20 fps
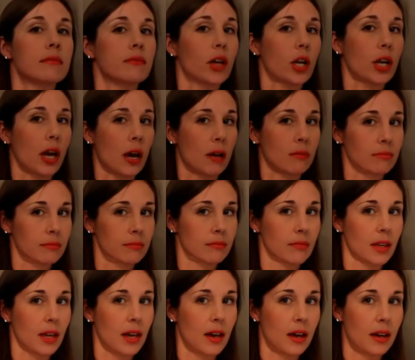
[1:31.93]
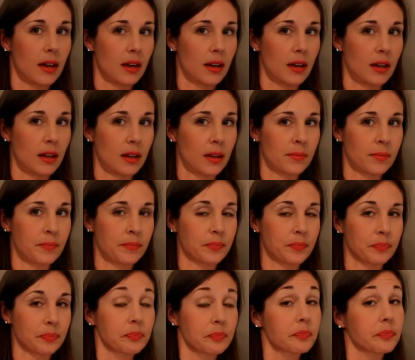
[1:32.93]
voila.
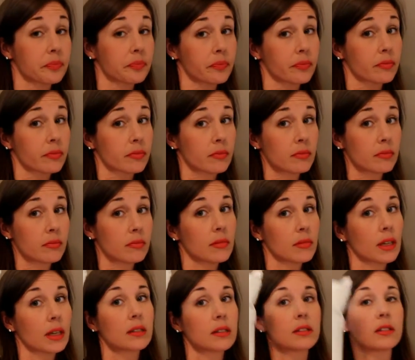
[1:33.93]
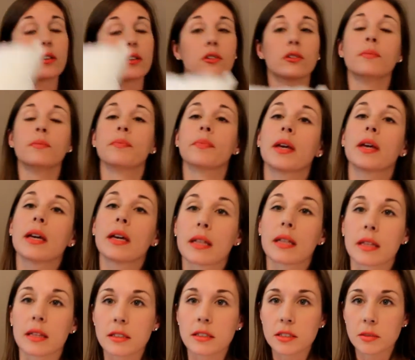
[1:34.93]
Um, so
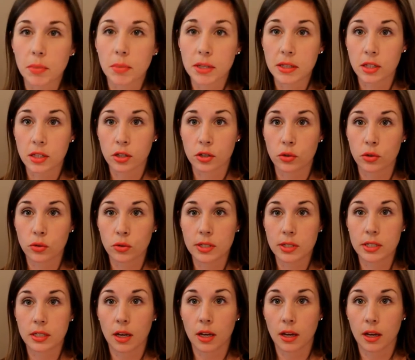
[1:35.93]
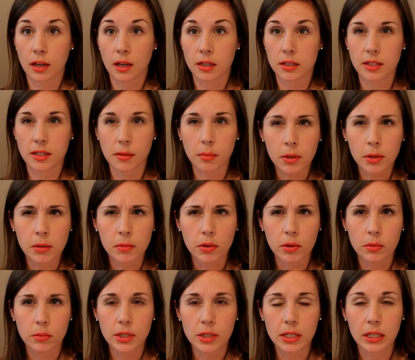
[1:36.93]
these pillows, uh, some
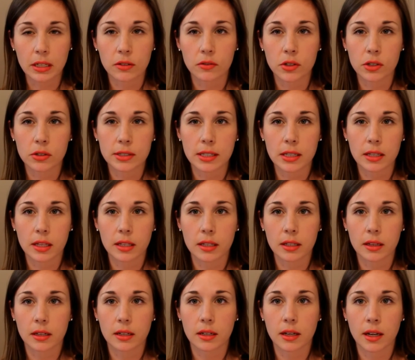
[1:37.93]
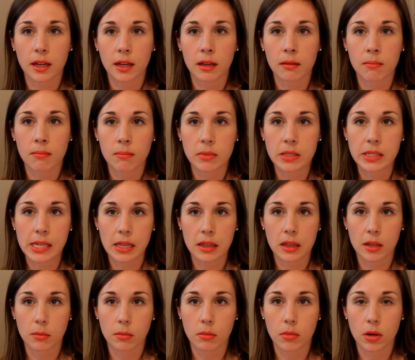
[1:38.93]
people have been confused. They think that I
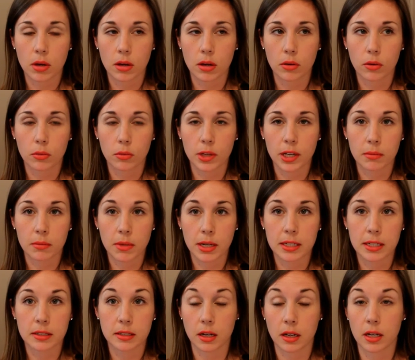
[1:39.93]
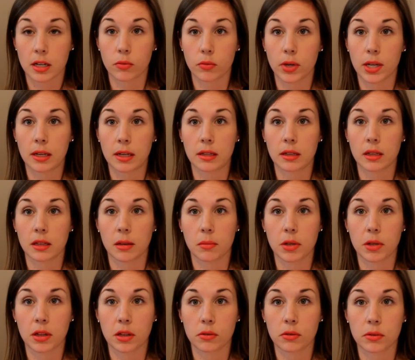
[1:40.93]
send them uh, like my design away and the
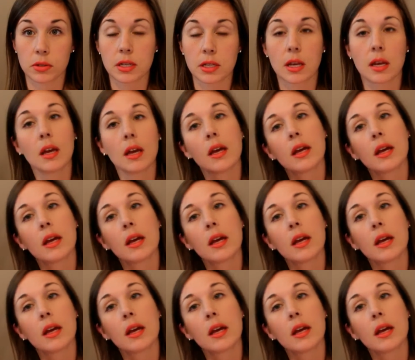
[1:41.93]
pillows